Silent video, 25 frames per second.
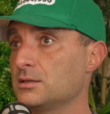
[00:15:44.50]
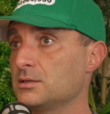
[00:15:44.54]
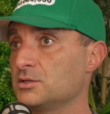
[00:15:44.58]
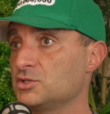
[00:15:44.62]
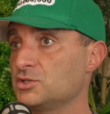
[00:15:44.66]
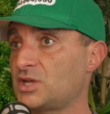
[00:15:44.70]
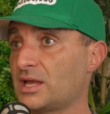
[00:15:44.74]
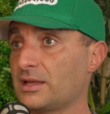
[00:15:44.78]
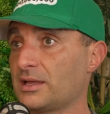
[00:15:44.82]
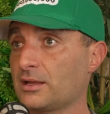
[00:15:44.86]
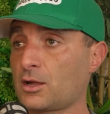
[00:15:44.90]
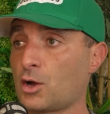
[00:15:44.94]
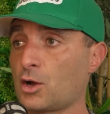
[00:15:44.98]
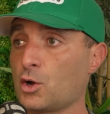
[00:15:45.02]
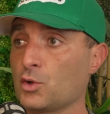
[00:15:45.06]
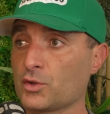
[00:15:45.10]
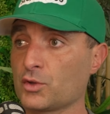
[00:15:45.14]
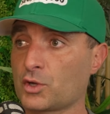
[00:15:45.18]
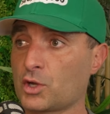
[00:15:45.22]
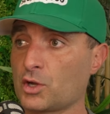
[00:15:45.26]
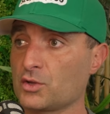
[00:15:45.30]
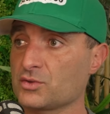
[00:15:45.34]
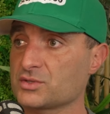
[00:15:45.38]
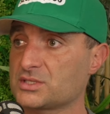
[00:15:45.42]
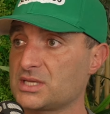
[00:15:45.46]
check all the
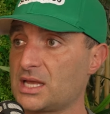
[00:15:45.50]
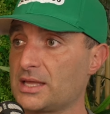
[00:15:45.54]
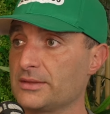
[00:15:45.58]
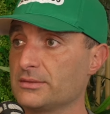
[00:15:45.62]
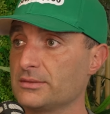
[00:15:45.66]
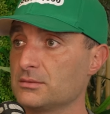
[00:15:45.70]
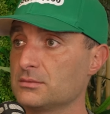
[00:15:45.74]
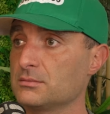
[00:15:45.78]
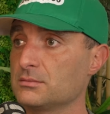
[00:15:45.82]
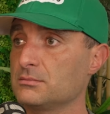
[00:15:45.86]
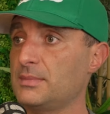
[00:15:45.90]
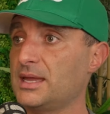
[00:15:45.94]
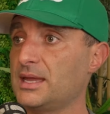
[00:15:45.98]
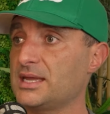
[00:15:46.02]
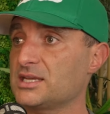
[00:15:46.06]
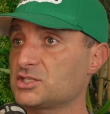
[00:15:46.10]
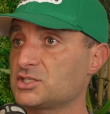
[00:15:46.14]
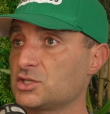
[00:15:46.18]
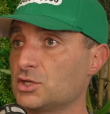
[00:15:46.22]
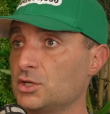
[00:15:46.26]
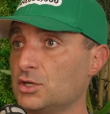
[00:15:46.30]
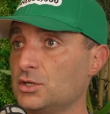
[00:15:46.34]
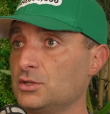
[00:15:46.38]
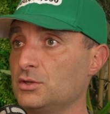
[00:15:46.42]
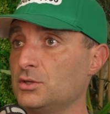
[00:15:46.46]
content, make
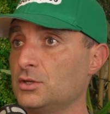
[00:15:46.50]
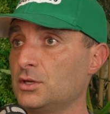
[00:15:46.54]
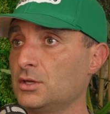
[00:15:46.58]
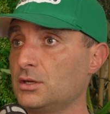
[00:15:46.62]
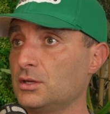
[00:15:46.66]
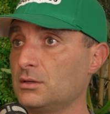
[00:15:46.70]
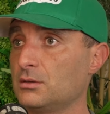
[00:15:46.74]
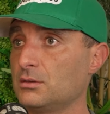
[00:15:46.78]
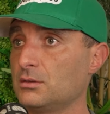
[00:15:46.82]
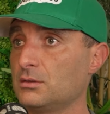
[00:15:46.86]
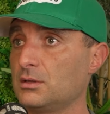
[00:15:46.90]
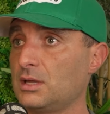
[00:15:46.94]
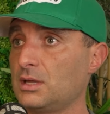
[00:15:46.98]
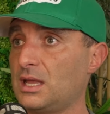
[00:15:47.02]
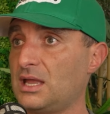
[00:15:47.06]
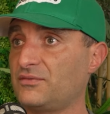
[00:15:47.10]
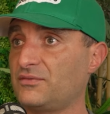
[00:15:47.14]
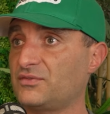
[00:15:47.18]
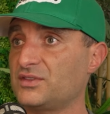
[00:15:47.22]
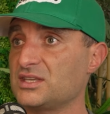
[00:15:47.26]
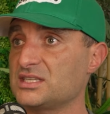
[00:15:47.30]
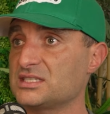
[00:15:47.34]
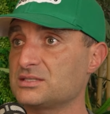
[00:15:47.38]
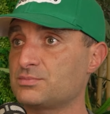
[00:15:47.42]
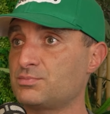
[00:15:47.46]
certain that if
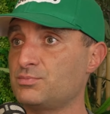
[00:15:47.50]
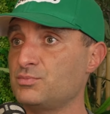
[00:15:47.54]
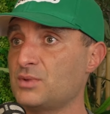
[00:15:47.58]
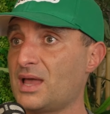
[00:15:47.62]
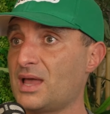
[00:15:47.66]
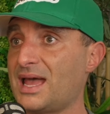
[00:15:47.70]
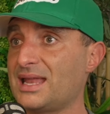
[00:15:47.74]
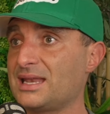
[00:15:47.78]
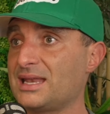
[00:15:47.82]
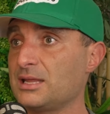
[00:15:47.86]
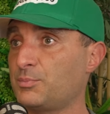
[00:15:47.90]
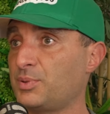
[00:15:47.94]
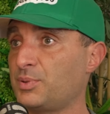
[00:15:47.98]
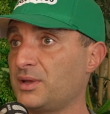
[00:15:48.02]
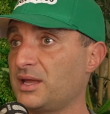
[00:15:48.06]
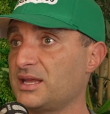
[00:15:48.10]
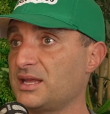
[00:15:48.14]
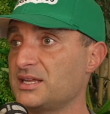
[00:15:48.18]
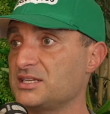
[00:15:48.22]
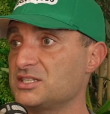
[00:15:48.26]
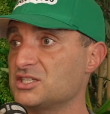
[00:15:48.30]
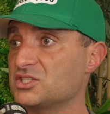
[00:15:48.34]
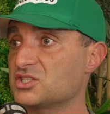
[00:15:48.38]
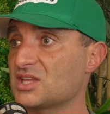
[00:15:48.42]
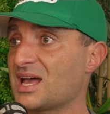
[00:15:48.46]
there's any
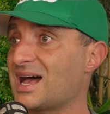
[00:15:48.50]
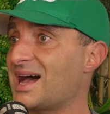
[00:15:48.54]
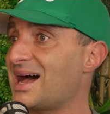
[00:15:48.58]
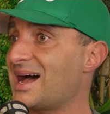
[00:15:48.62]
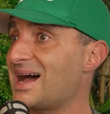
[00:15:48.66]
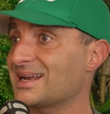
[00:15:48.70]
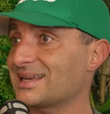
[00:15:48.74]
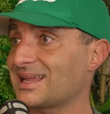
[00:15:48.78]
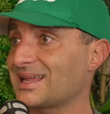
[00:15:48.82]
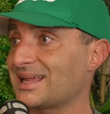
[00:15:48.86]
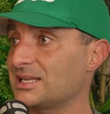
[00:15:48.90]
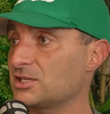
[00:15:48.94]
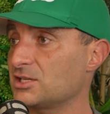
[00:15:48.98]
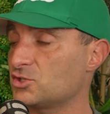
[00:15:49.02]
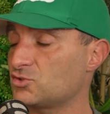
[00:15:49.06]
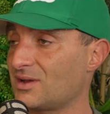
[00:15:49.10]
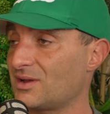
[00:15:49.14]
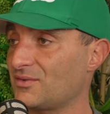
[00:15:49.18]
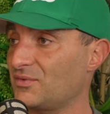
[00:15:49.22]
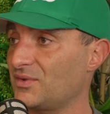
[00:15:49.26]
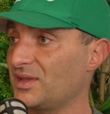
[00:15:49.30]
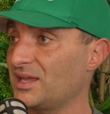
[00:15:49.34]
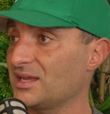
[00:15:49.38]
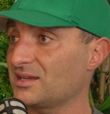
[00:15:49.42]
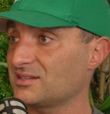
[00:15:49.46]
pages that aren't getting
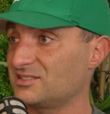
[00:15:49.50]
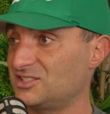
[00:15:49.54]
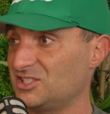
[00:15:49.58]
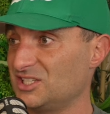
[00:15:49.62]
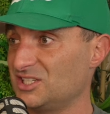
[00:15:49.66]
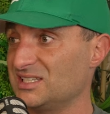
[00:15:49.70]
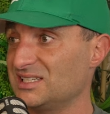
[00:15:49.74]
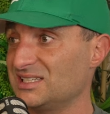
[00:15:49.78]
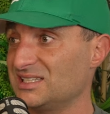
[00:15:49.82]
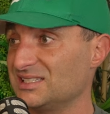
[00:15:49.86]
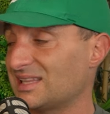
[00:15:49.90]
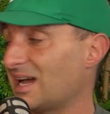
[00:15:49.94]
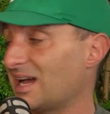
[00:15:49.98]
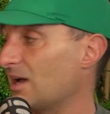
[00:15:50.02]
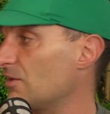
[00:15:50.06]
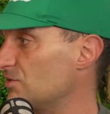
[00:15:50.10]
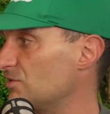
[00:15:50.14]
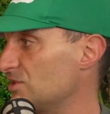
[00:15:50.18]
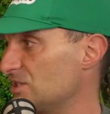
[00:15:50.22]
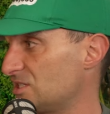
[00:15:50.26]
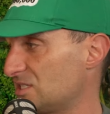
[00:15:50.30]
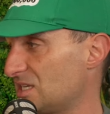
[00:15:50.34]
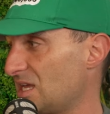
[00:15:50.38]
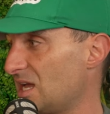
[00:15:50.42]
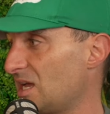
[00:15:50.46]
traffic, do you need that on
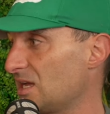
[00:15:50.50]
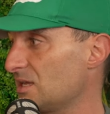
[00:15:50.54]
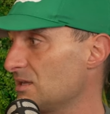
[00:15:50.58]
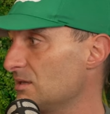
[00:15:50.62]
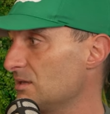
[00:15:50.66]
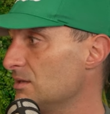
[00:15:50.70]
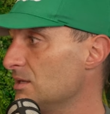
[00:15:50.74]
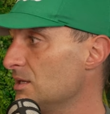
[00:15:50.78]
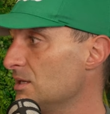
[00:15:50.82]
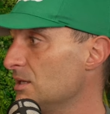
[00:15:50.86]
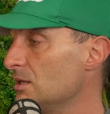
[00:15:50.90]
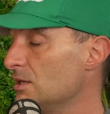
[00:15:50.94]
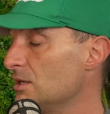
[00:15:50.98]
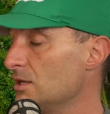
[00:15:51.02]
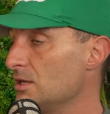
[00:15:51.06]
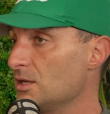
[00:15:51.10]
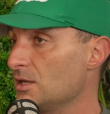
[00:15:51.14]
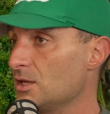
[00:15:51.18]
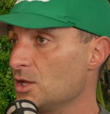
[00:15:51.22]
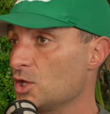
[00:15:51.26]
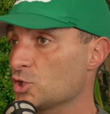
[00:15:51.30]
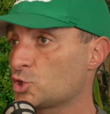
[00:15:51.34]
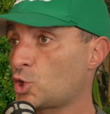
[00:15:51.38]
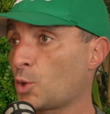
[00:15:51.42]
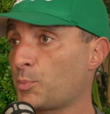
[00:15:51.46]
your site?
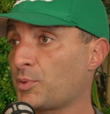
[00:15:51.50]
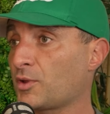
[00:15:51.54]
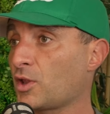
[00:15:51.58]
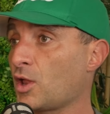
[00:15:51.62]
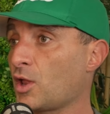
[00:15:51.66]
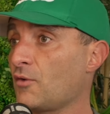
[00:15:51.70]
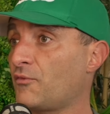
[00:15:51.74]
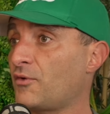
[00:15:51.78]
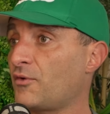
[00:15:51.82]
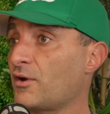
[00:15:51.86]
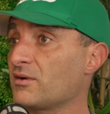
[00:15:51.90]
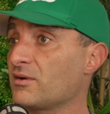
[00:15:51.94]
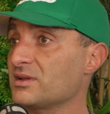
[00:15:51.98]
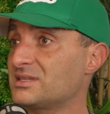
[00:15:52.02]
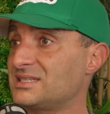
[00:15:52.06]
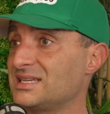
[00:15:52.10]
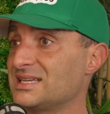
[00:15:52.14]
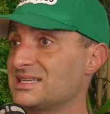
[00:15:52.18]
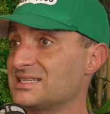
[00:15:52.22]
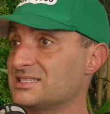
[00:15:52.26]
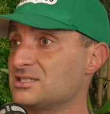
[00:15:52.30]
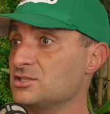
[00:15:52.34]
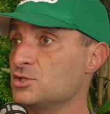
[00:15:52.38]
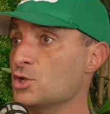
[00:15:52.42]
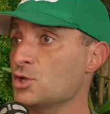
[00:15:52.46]
Topical
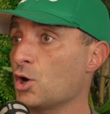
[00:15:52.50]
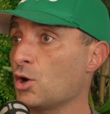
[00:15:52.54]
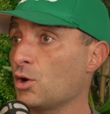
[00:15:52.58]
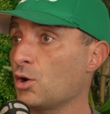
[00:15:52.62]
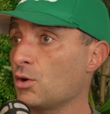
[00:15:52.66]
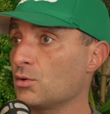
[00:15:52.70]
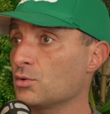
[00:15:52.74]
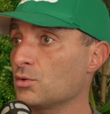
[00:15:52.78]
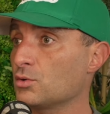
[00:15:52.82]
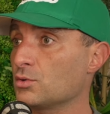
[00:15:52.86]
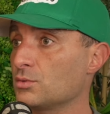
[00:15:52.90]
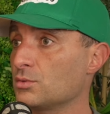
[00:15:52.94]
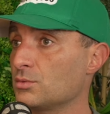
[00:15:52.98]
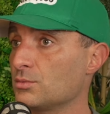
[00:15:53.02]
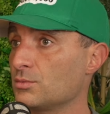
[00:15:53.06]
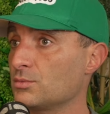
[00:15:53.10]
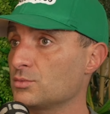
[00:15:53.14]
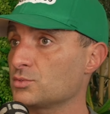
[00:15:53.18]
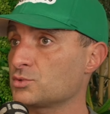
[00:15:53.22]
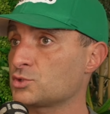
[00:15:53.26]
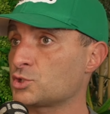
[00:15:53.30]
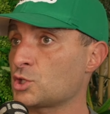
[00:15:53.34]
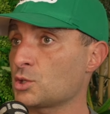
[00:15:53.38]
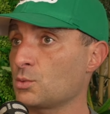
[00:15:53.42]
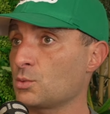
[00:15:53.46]
authority is not
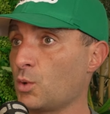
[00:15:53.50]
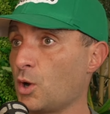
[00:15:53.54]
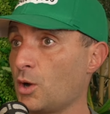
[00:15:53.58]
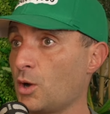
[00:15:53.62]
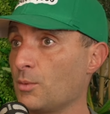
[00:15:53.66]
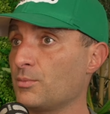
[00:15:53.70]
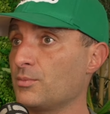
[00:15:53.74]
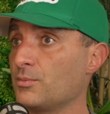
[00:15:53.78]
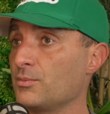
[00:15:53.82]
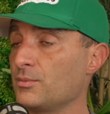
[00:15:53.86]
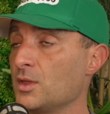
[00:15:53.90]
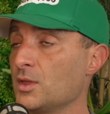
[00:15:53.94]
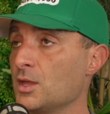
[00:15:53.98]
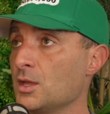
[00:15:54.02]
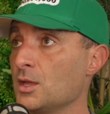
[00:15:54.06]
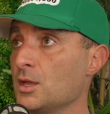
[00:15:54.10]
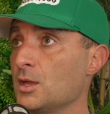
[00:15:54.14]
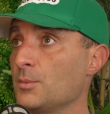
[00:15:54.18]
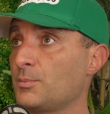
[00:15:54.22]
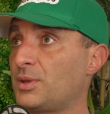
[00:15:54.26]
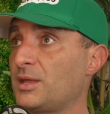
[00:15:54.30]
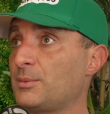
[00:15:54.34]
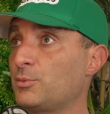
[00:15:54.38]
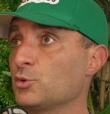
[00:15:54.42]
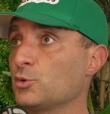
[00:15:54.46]
what
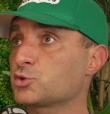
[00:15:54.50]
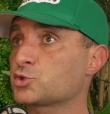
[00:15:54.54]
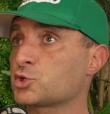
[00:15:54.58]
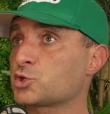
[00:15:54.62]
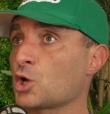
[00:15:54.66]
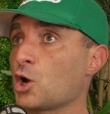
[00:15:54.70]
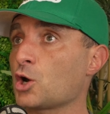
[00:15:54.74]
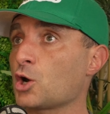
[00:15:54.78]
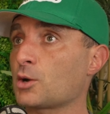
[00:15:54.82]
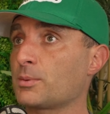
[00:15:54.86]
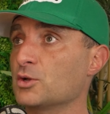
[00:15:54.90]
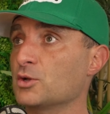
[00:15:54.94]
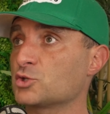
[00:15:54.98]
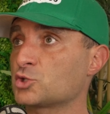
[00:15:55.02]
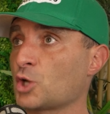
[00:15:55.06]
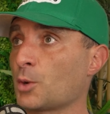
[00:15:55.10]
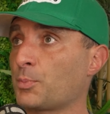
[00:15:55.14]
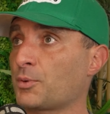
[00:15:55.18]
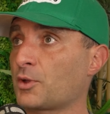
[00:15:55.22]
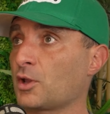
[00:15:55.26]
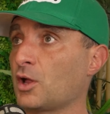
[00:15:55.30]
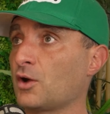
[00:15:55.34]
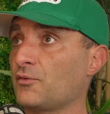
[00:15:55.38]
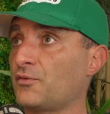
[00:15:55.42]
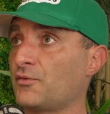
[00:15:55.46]
people talk about
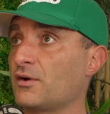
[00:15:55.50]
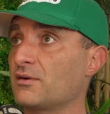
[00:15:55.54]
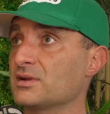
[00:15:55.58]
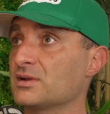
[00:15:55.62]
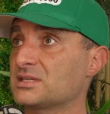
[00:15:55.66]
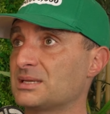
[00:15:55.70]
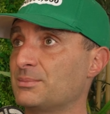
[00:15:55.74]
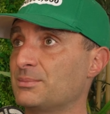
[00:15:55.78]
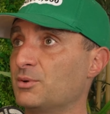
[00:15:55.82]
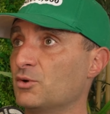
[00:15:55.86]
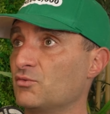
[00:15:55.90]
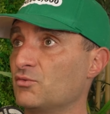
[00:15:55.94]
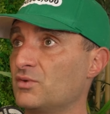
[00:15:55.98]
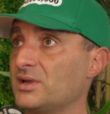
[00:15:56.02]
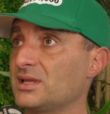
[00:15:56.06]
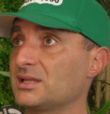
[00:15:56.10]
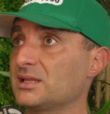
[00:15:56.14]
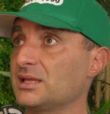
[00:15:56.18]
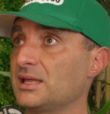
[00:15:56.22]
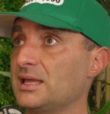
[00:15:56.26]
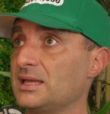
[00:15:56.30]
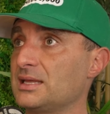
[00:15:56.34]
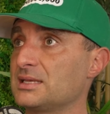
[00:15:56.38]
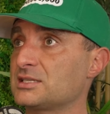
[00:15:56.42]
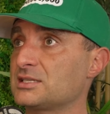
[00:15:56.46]
topical authority, but
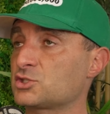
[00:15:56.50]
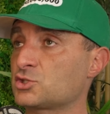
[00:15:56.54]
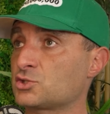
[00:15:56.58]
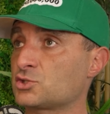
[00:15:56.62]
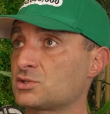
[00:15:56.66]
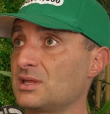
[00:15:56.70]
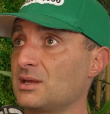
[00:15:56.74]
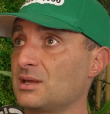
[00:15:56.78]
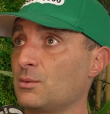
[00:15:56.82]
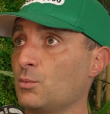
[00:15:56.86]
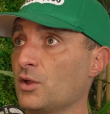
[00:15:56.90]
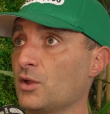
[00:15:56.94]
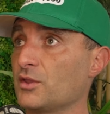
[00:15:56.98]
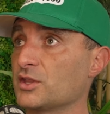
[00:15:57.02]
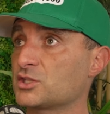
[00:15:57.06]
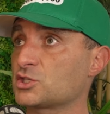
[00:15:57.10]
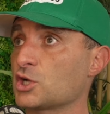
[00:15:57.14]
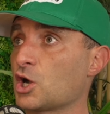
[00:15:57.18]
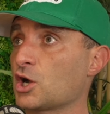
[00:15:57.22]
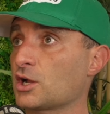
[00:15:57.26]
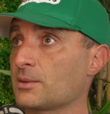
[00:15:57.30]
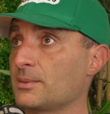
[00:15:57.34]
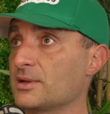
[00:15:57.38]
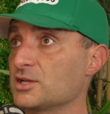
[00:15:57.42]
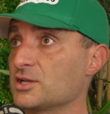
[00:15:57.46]
really what they're
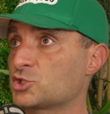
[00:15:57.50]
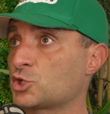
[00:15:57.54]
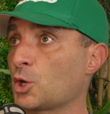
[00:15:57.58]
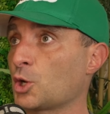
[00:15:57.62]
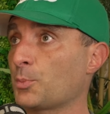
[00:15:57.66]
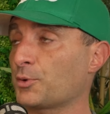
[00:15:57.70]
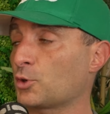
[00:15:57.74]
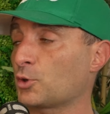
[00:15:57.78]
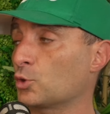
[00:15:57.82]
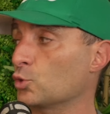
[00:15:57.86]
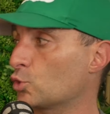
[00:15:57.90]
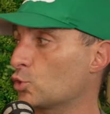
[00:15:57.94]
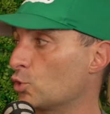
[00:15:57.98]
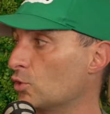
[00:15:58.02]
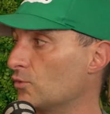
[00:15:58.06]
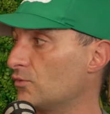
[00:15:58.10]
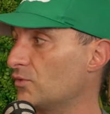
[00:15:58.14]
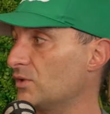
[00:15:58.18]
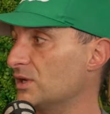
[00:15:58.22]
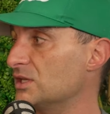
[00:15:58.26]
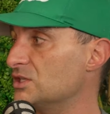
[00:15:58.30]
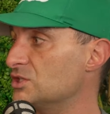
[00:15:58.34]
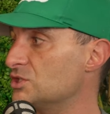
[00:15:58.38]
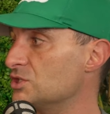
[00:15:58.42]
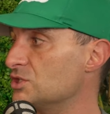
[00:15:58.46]
talking about is topical
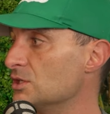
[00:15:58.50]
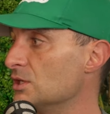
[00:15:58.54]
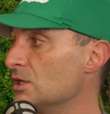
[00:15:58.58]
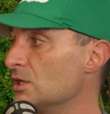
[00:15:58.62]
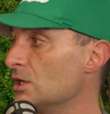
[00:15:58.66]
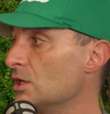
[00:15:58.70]
coverage.